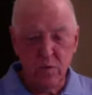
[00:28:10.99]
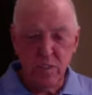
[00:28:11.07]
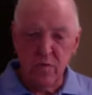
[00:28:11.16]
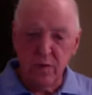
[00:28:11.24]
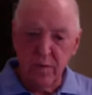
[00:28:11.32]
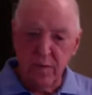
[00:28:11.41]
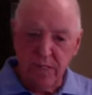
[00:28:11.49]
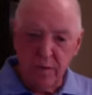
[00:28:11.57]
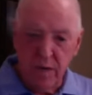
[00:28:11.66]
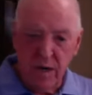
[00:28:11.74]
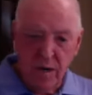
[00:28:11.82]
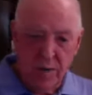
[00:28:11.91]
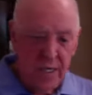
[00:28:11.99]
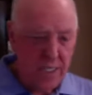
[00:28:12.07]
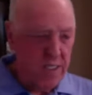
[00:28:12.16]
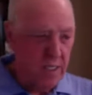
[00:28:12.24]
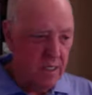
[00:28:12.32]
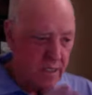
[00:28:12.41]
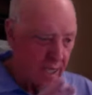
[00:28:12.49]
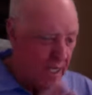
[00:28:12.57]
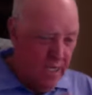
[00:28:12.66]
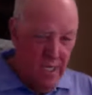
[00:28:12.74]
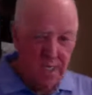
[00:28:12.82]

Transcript: Will you ring me tomorrow? Yes, yeah.